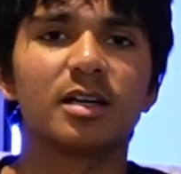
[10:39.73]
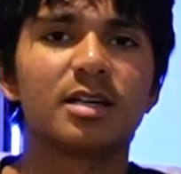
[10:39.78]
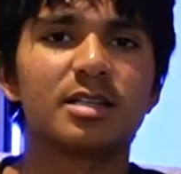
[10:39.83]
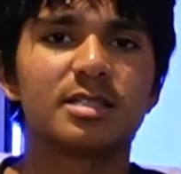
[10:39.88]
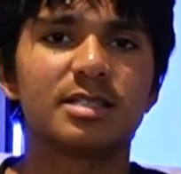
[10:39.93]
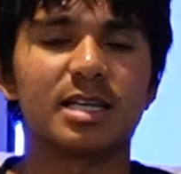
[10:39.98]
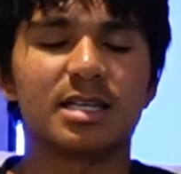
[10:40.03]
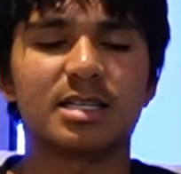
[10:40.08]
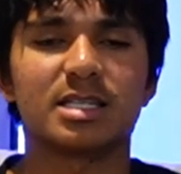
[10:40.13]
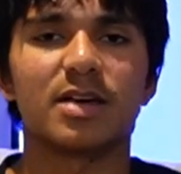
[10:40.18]

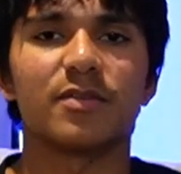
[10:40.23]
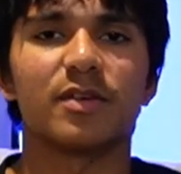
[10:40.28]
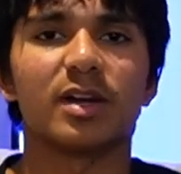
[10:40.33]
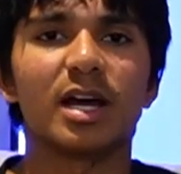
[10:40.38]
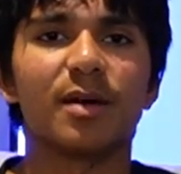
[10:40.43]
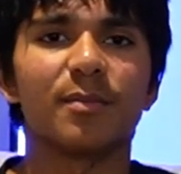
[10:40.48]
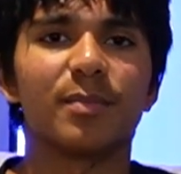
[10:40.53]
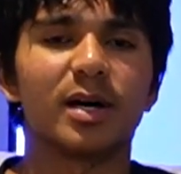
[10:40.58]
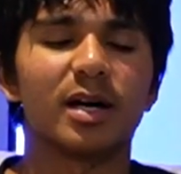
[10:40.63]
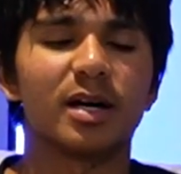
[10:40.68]
six, seven,
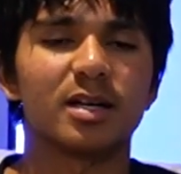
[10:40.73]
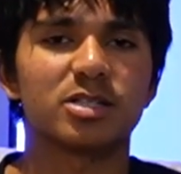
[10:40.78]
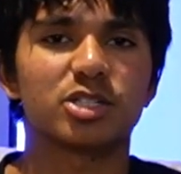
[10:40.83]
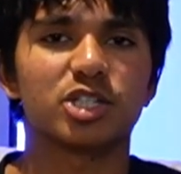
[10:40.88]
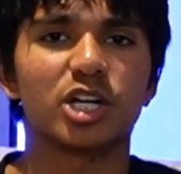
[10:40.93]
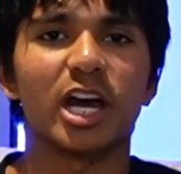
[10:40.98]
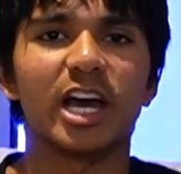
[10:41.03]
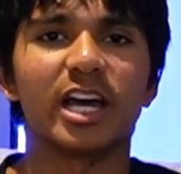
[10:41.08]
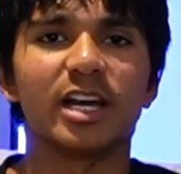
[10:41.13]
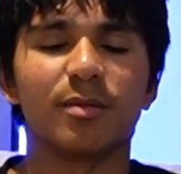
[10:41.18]
eight pass
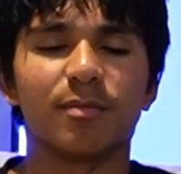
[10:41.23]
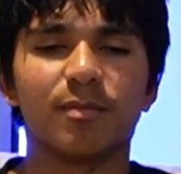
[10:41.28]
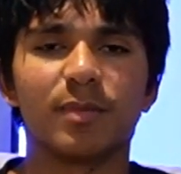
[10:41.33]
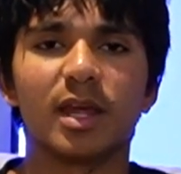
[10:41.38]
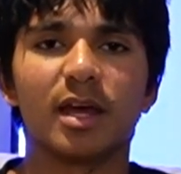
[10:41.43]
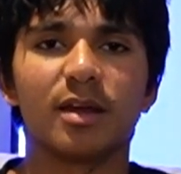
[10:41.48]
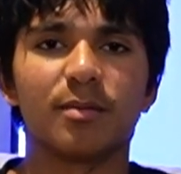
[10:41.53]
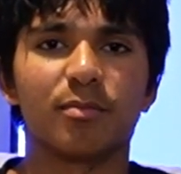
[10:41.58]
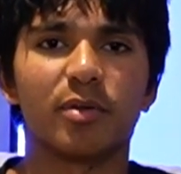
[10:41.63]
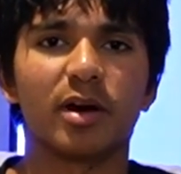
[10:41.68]
chain
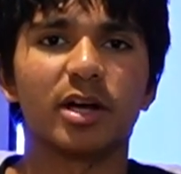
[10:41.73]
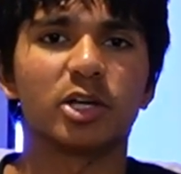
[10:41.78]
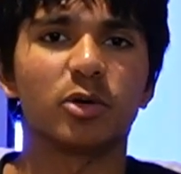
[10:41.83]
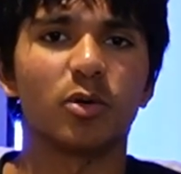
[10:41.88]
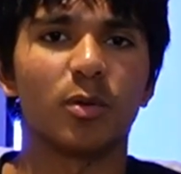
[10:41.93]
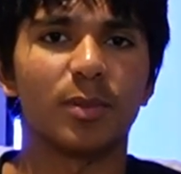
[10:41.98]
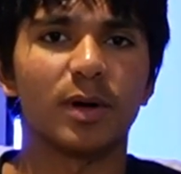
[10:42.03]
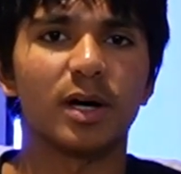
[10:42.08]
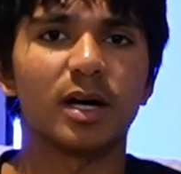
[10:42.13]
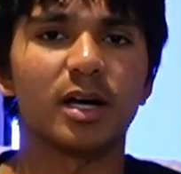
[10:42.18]
and break you
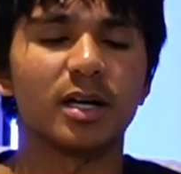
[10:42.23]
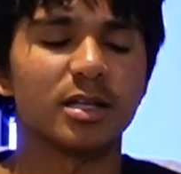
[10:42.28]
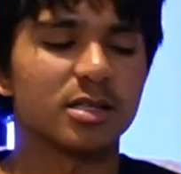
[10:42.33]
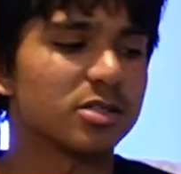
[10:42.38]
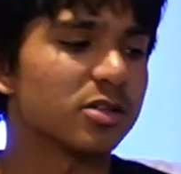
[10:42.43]
apart.